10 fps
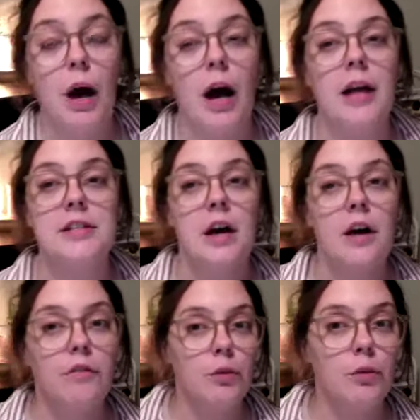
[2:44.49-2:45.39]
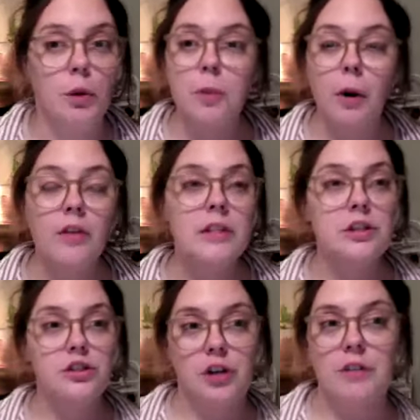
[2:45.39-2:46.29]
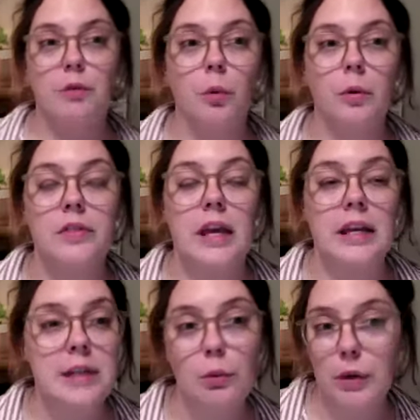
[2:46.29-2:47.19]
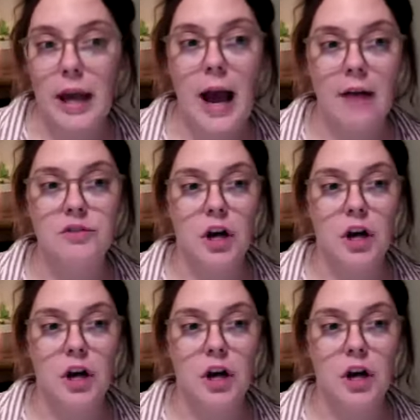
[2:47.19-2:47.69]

but for the most part, these are straightforward things that we have